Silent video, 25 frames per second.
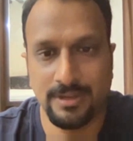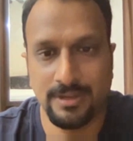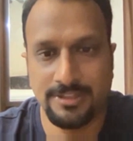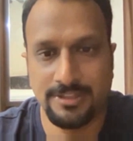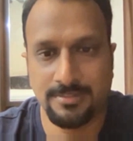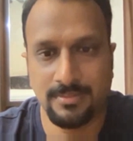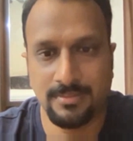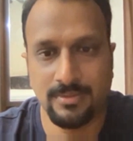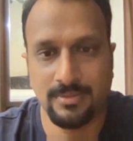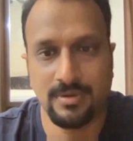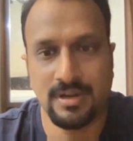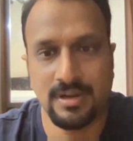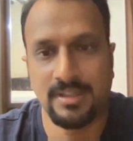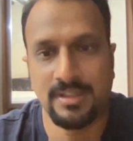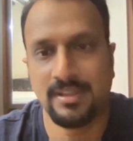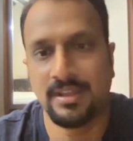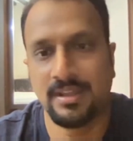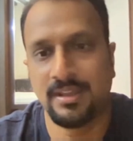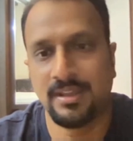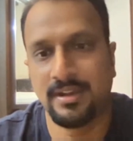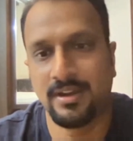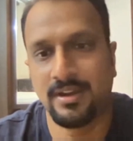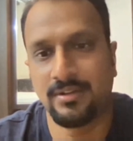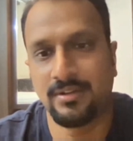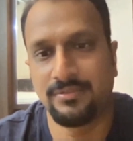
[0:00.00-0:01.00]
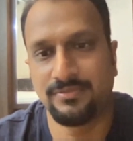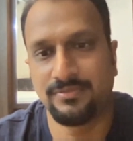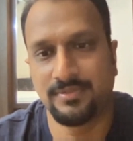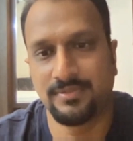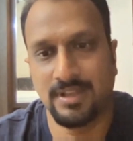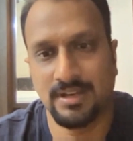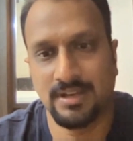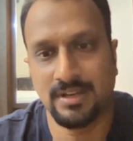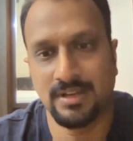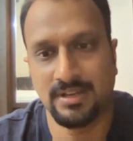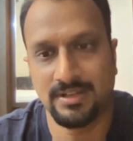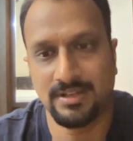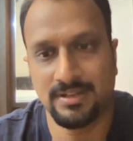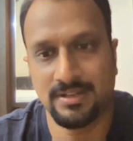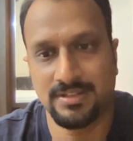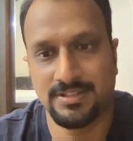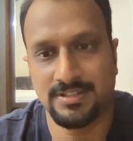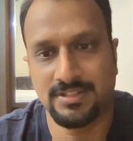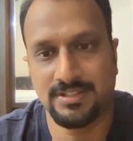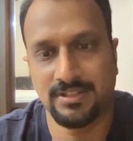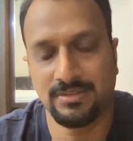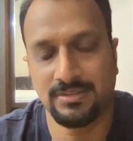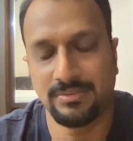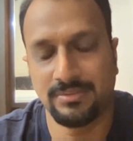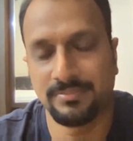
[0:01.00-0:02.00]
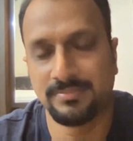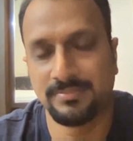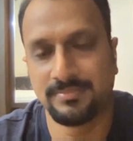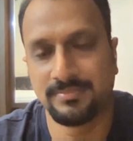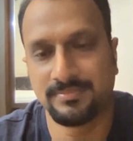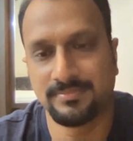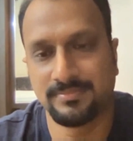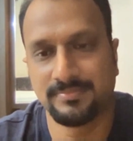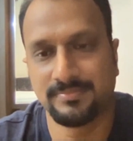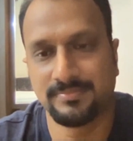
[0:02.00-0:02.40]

to explore other area of that interest you.